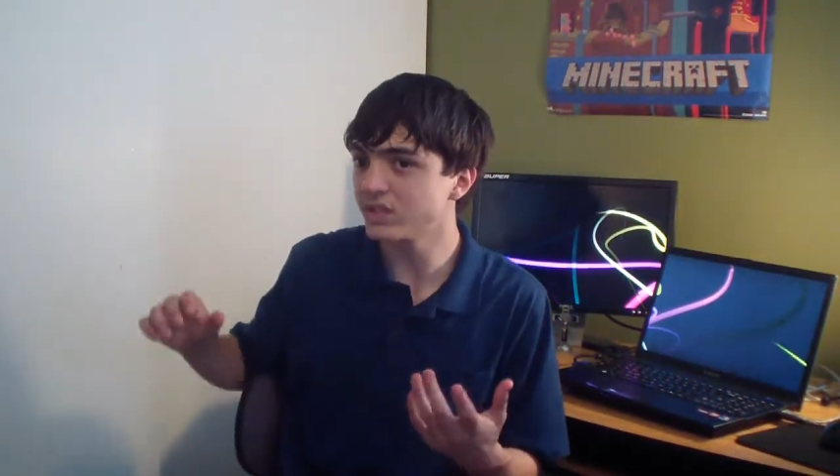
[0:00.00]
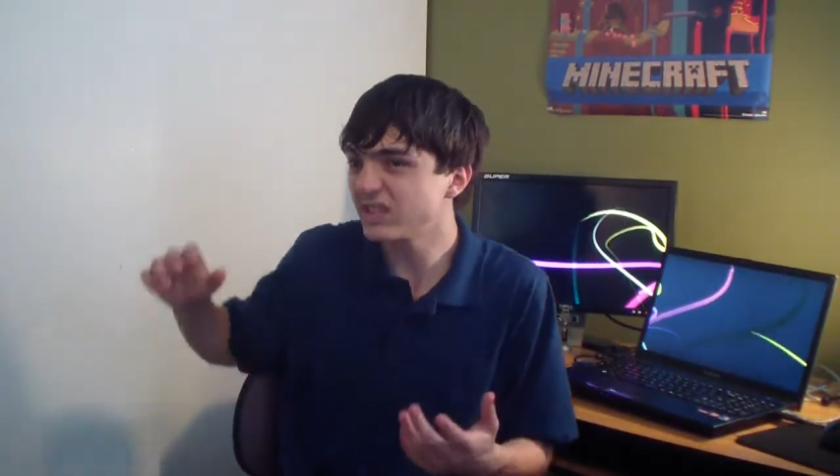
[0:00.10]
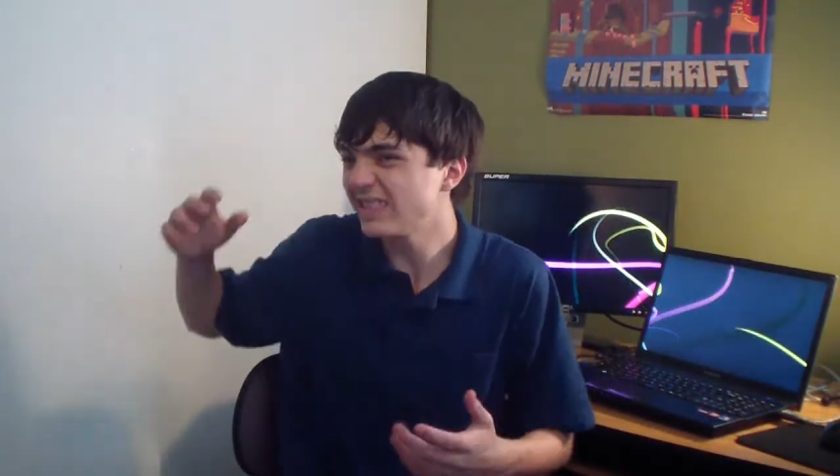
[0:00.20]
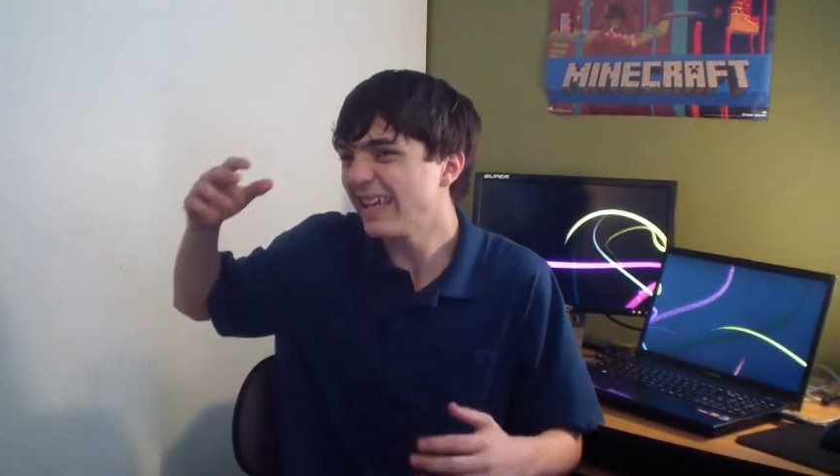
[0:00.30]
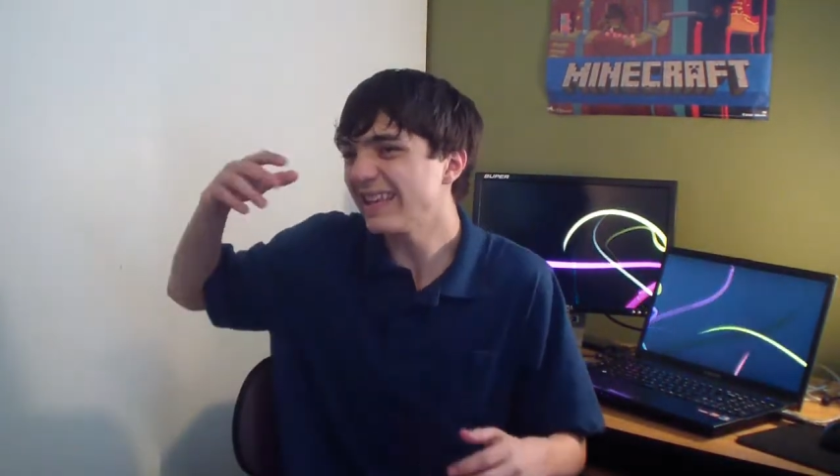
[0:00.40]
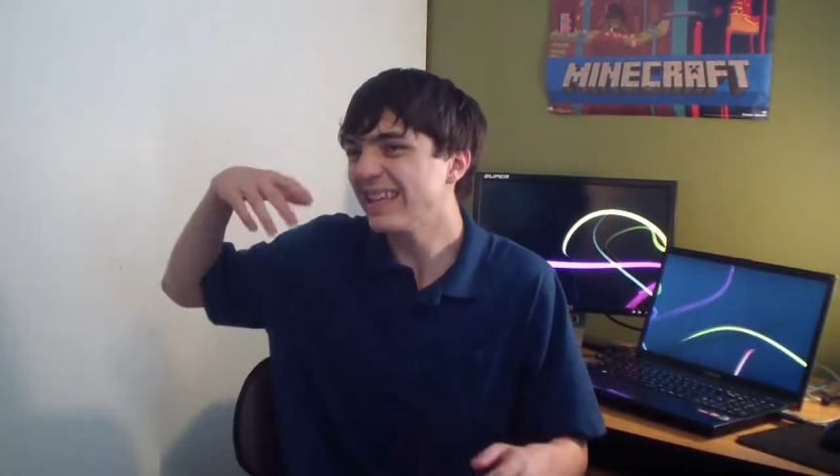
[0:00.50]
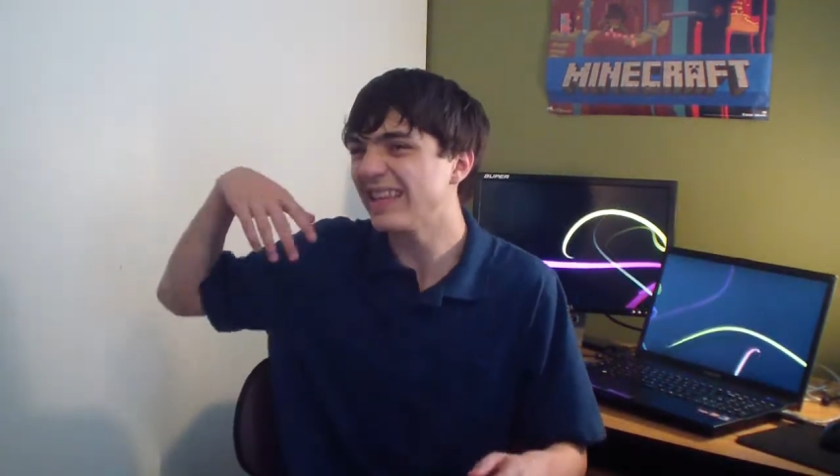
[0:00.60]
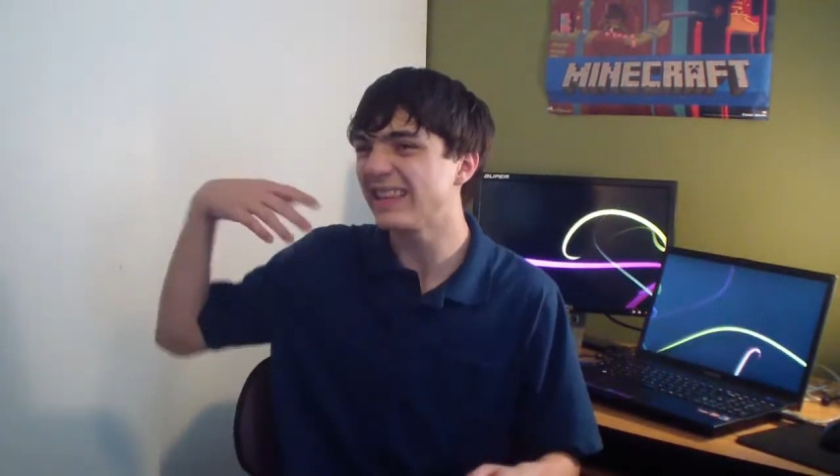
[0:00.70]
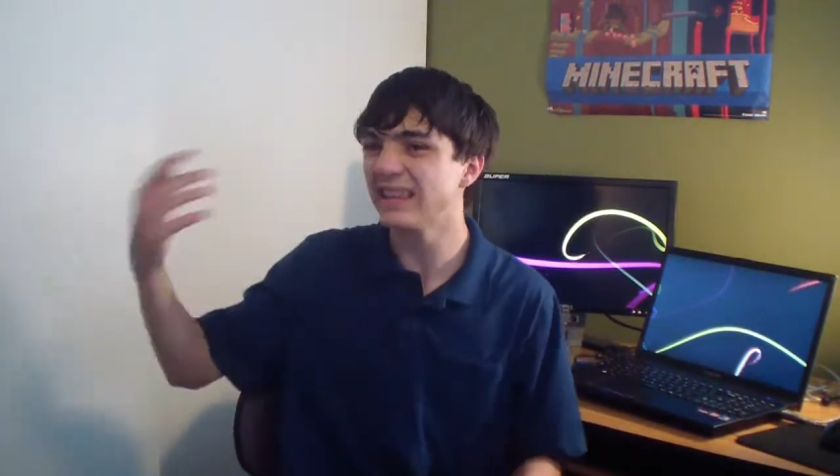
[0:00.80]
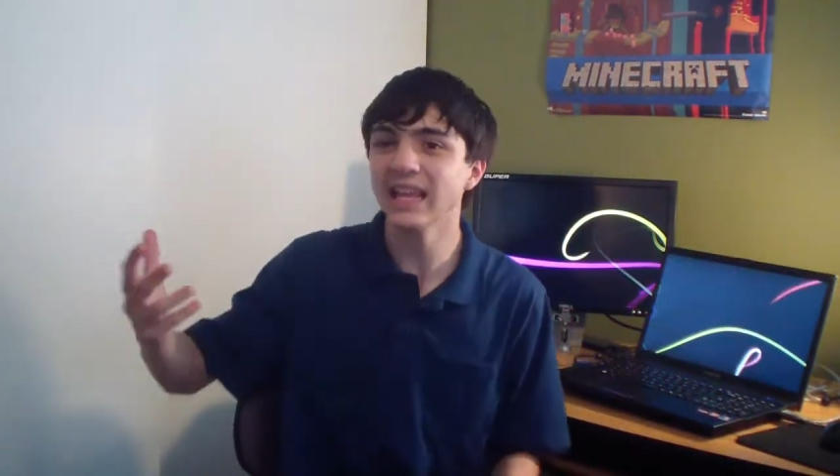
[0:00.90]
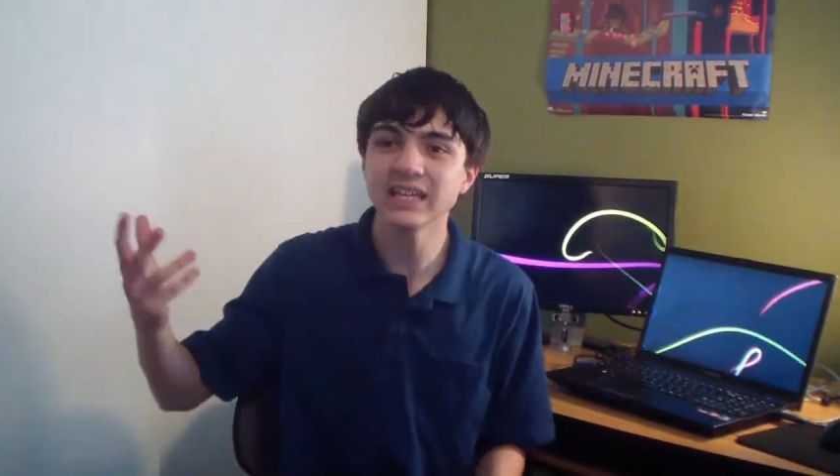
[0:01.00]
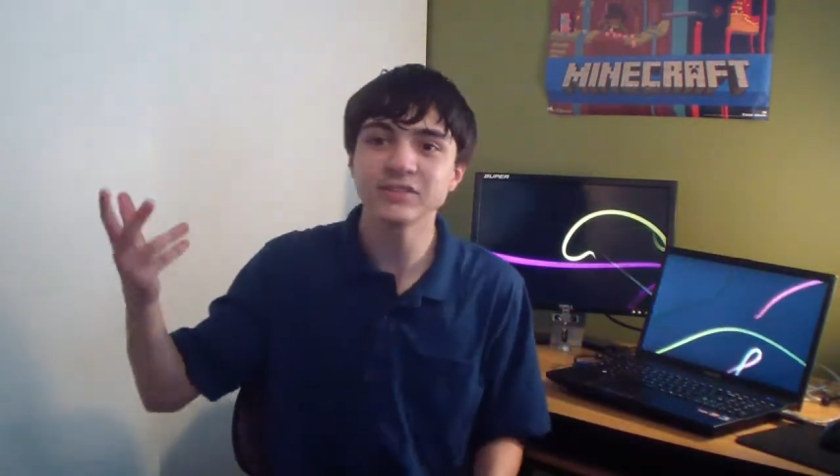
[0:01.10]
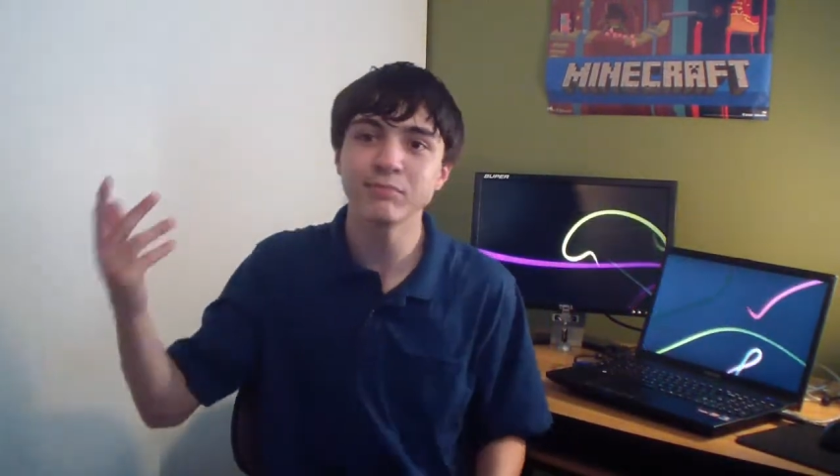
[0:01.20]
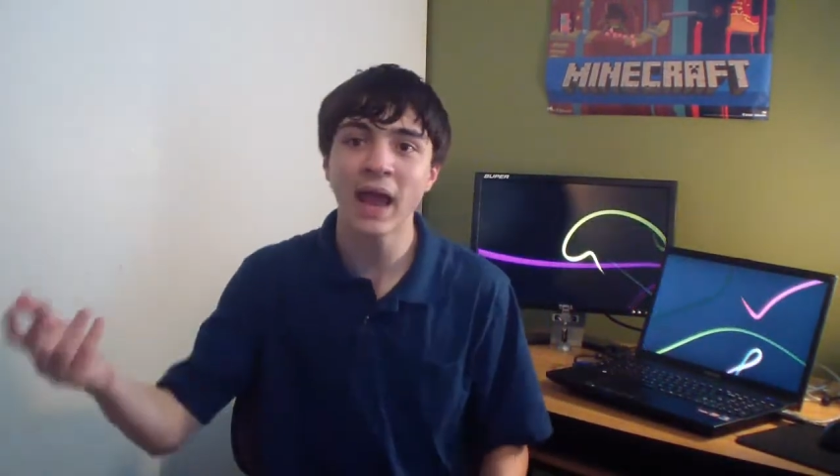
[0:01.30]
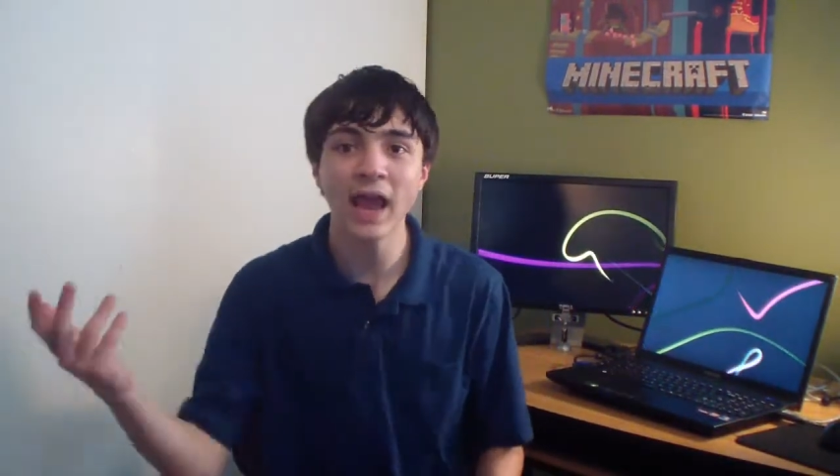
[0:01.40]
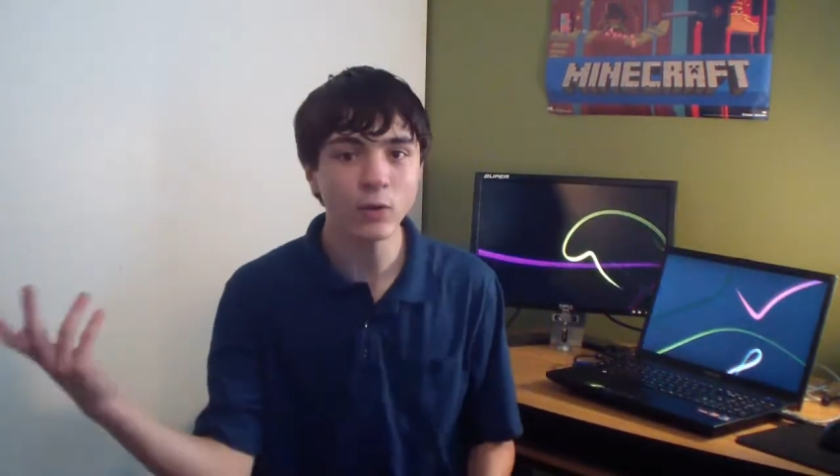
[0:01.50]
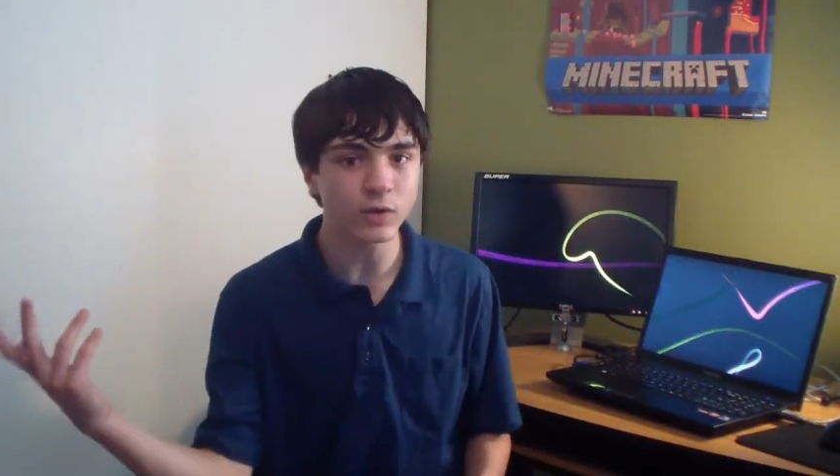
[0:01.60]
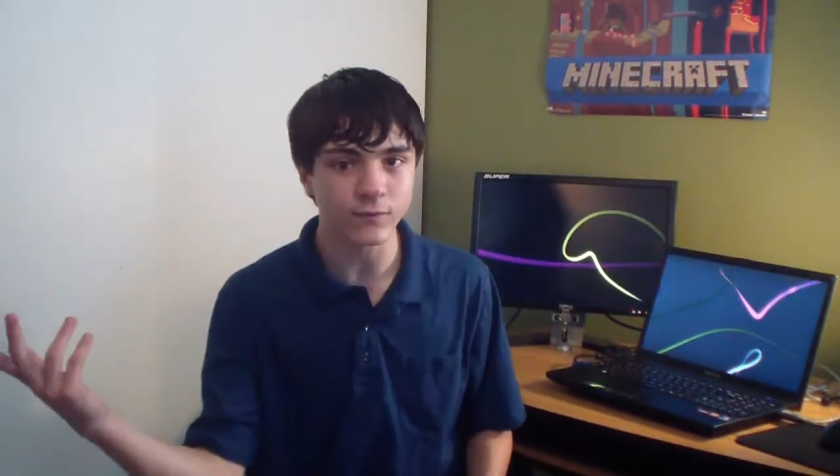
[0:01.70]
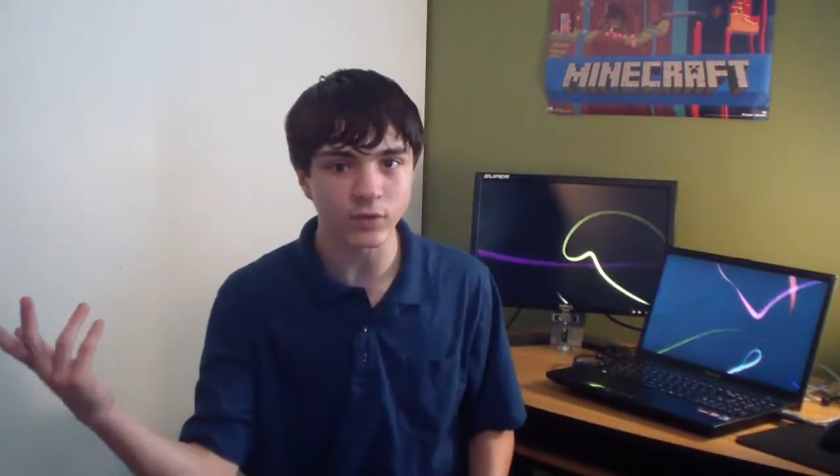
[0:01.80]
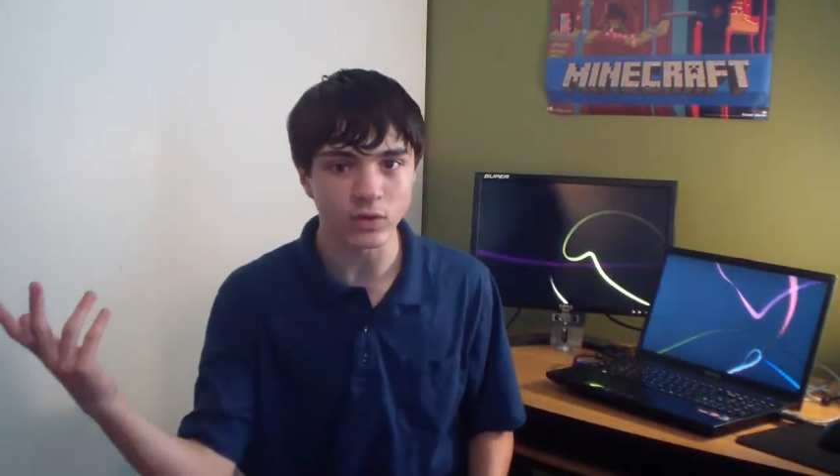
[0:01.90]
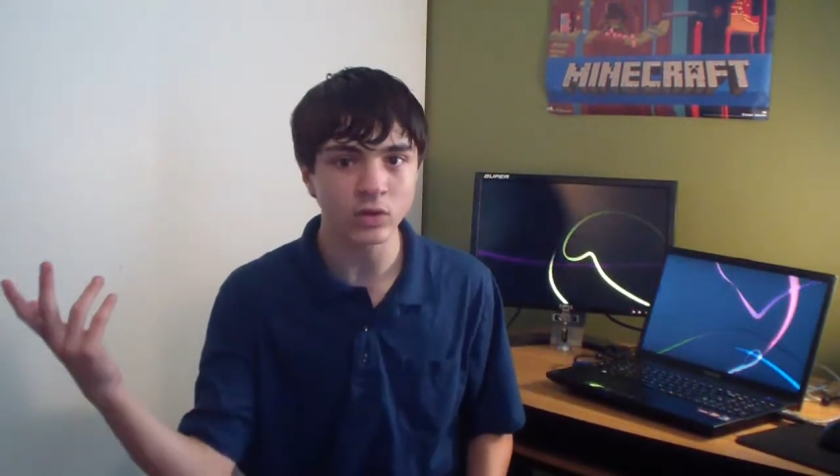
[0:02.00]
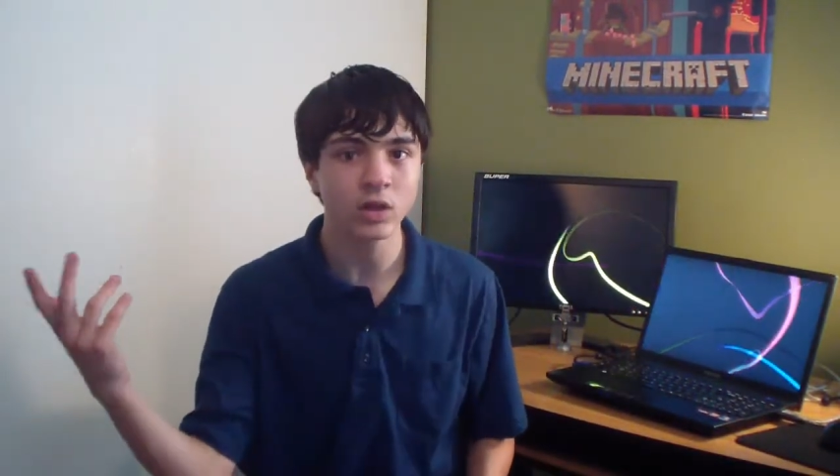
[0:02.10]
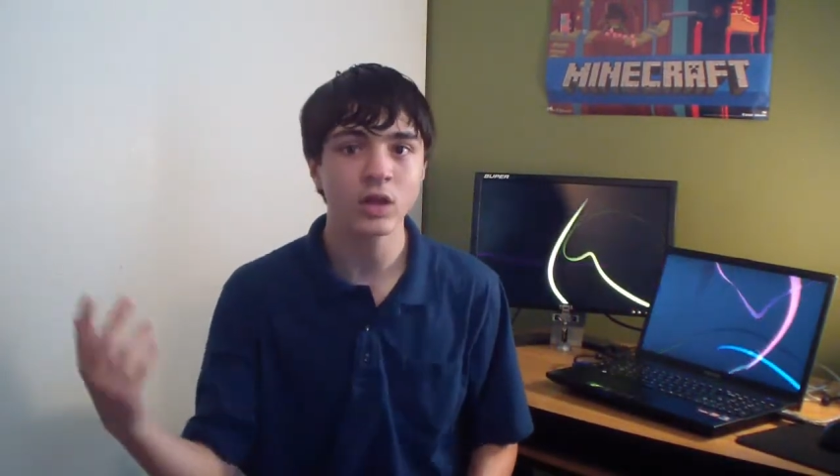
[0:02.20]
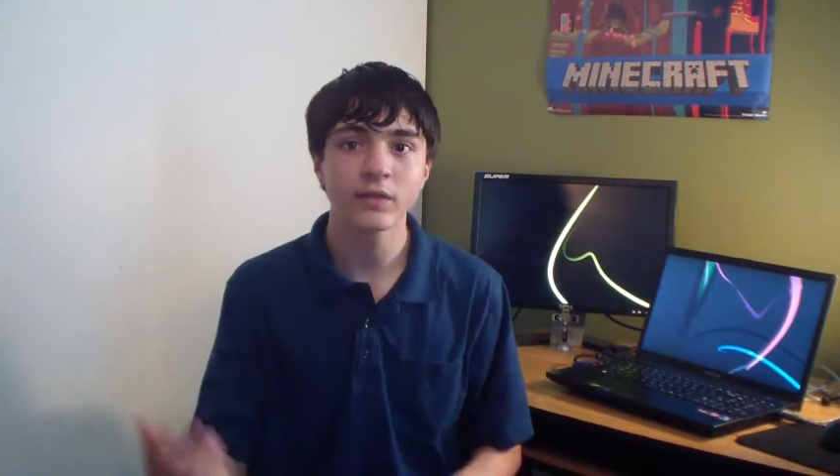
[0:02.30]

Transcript: slightly less powerful